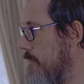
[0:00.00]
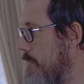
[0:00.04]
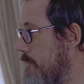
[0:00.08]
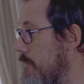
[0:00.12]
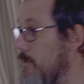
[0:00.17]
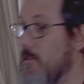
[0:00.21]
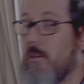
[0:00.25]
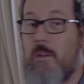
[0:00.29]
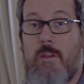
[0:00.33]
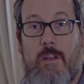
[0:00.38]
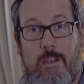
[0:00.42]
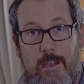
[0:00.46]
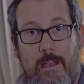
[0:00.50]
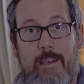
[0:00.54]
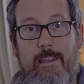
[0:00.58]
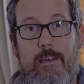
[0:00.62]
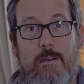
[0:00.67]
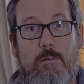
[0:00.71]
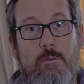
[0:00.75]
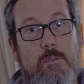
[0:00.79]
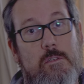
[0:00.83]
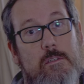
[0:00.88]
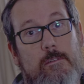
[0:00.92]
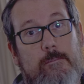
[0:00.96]
Not a lot
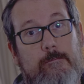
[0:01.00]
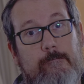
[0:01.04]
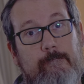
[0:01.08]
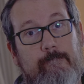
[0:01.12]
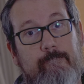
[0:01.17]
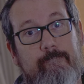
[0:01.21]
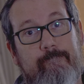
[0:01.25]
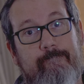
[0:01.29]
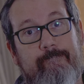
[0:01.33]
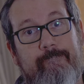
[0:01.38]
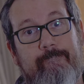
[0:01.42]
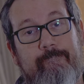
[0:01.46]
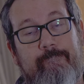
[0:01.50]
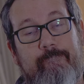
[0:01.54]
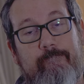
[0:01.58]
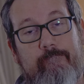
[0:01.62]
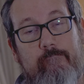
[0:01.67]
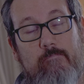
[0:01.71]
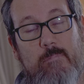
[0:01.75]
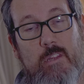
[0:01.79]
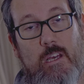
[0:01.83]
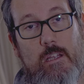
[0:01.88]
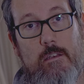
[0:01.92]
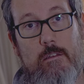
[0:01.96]
else.
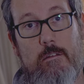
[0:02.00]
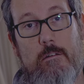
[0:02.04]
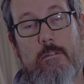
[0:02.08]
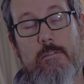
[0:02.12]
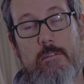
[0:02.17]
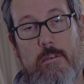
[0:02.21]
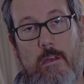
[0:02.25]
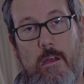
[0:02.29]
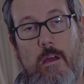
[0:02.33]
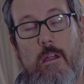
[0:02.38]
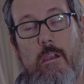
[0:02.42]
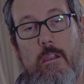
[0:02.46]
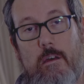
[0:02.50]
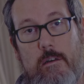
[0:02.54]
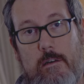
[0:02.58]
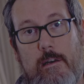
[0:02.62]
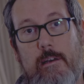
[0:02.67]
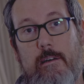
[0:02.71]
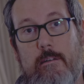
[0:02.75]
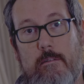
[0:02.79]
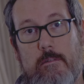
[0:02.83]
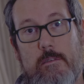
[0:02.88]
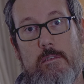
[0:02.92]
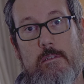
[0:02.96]
Not a lot
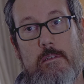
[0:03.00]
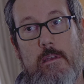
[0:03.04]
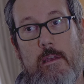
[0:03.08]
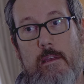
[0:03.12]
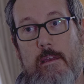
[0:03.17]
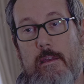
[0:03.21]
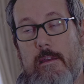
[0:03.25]
else.